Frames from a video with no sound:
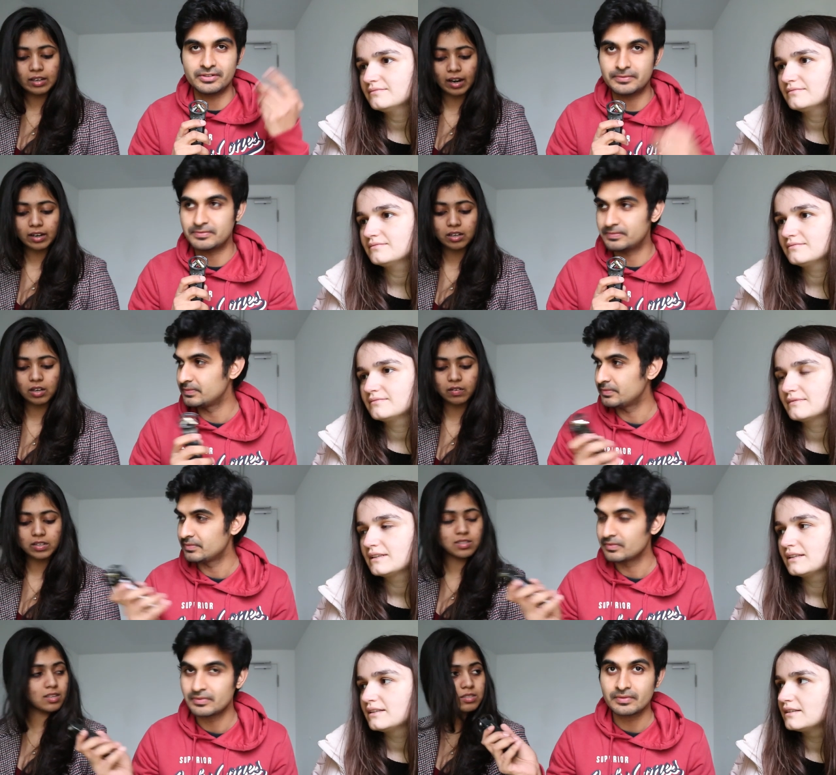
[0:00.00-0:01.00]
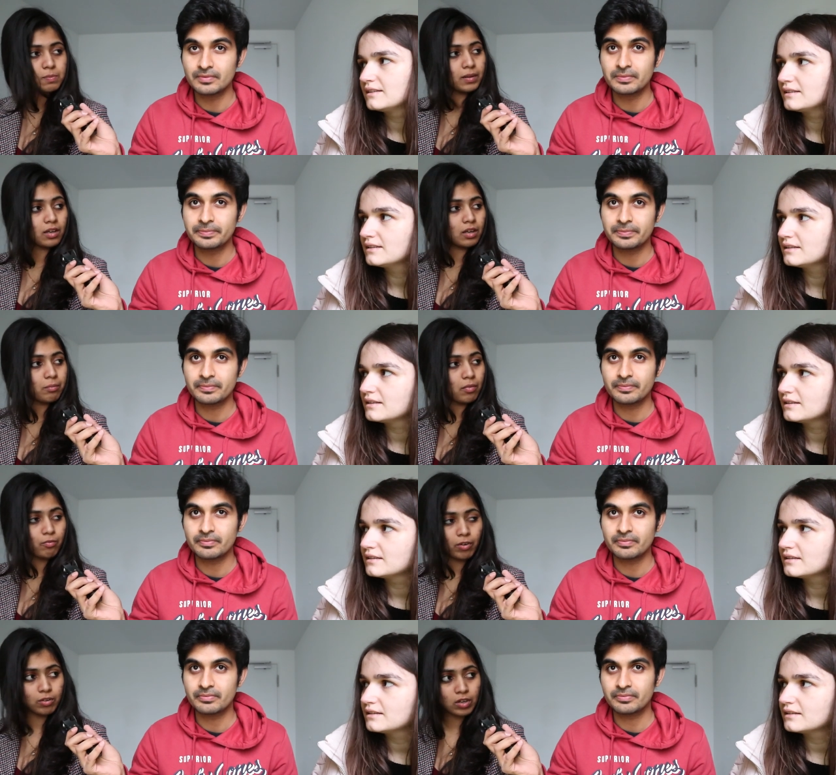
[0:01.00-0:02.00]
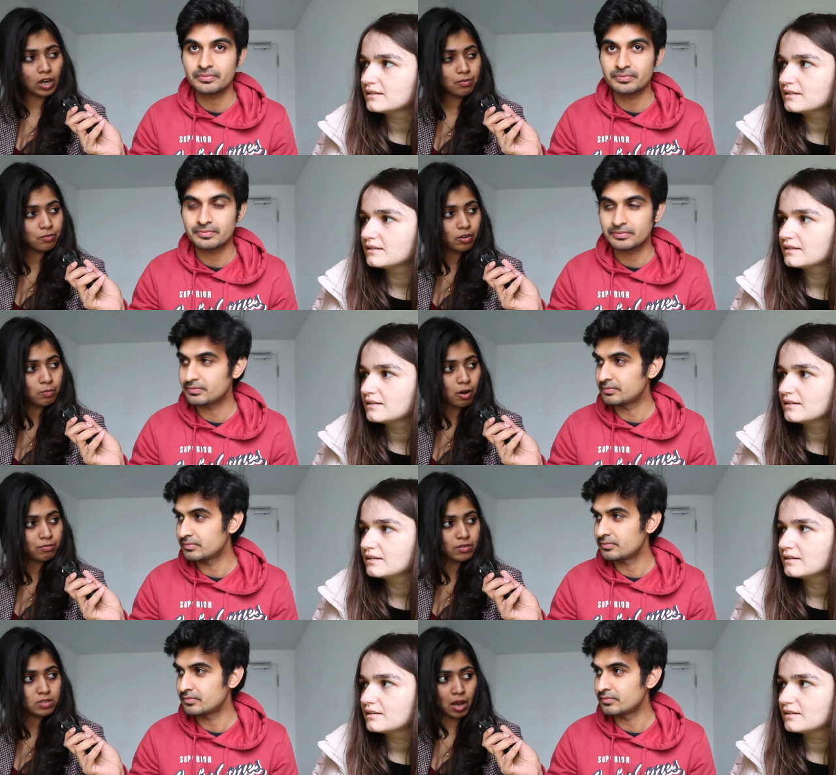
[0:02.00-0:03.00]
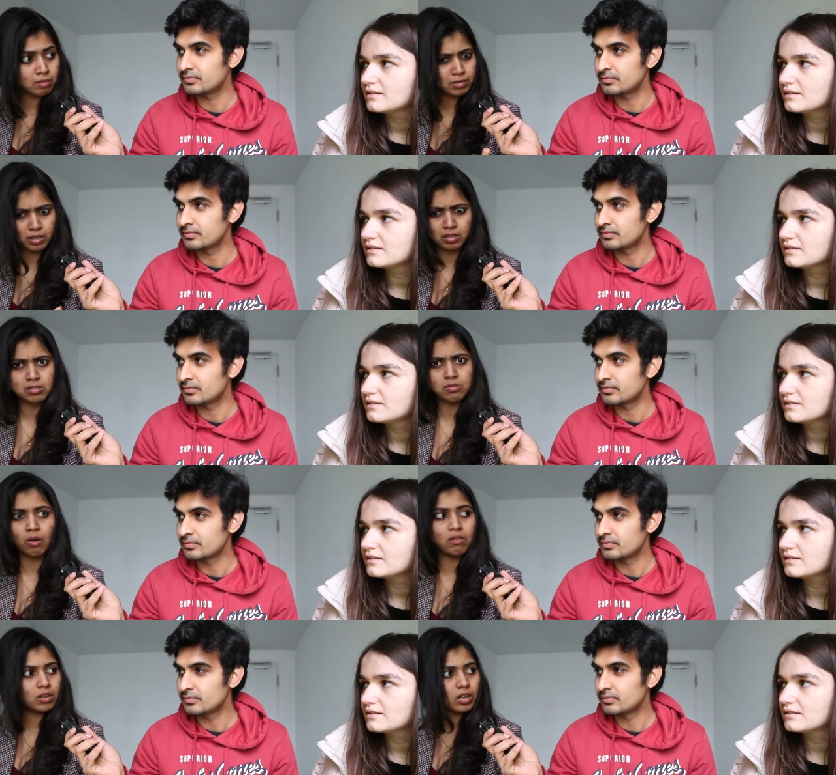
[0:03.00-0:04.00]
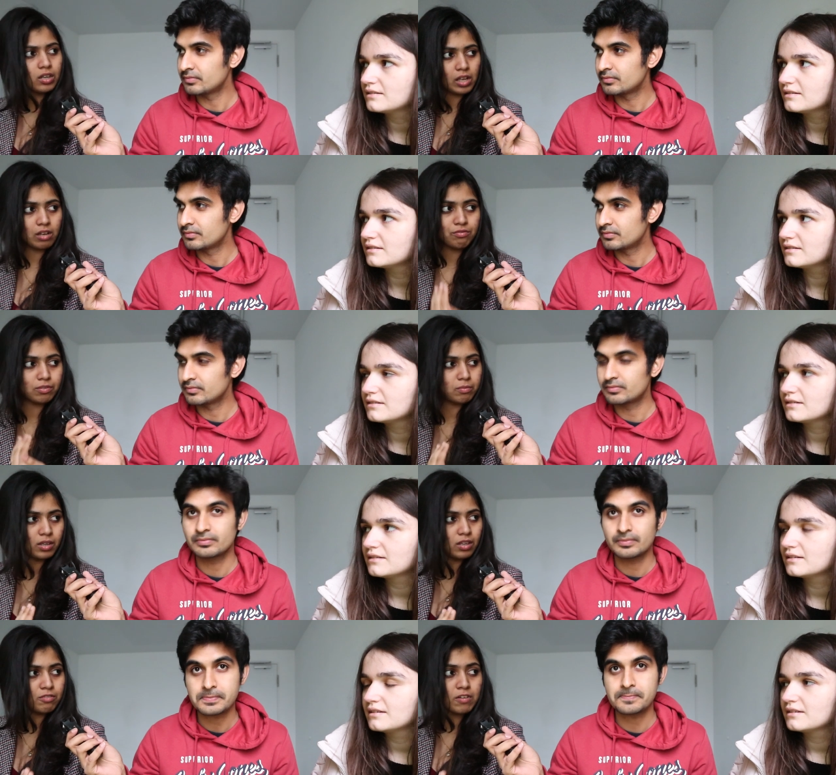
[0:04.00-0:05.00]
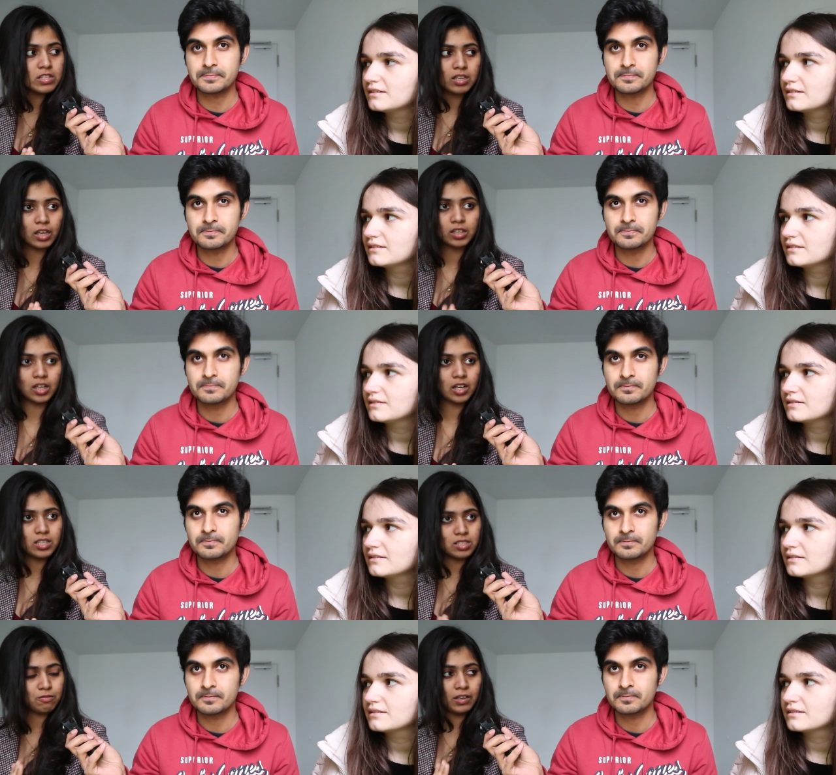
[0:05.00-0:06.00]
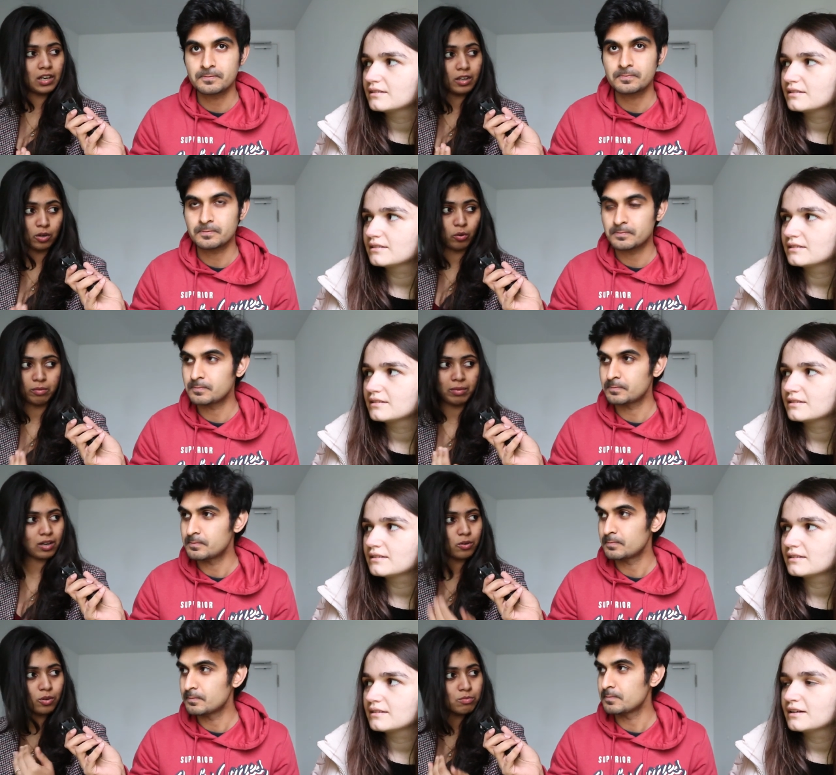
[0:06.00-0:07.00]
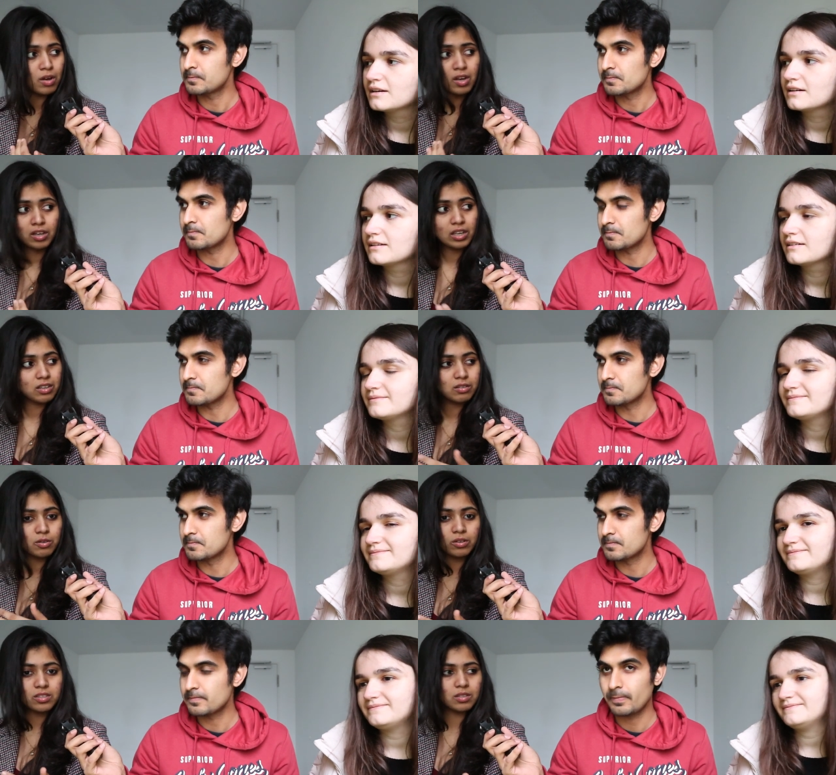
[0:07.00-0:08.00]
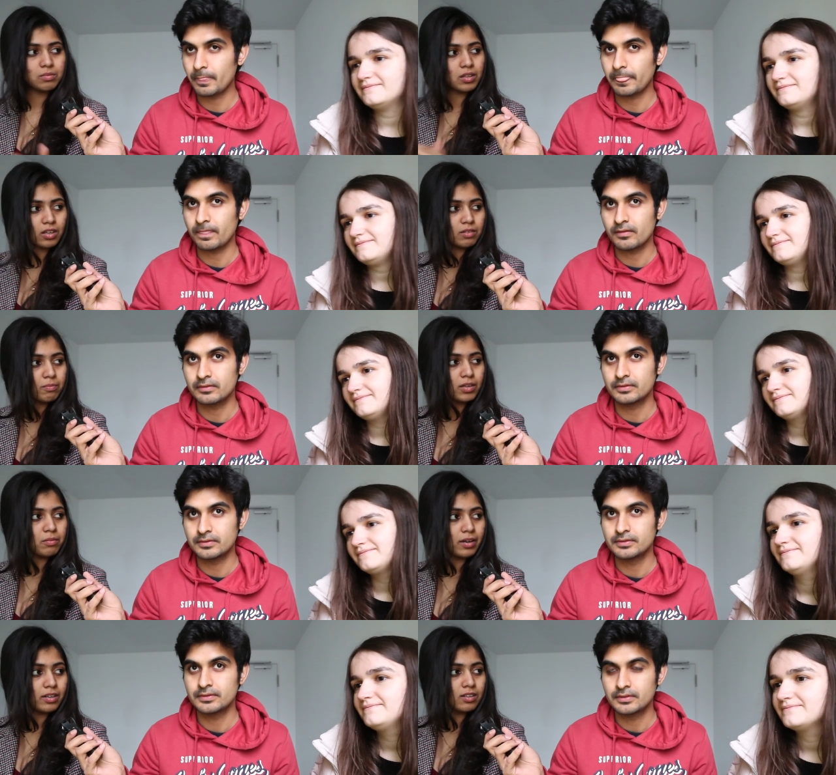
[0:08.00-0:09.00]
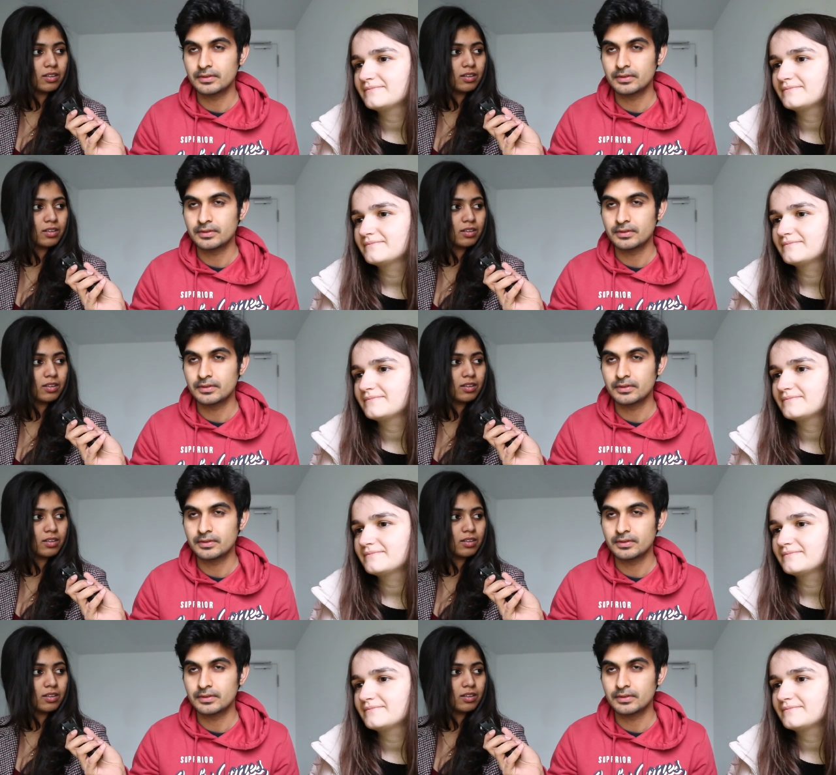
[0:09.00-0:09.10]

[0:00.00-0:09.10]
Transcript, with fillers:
Speaker 1: And or right now at six p m when we come from office, I mean it's already ten for me. It feels like ten. I just feel like going back home, mm-hmm. cooking something and in bed.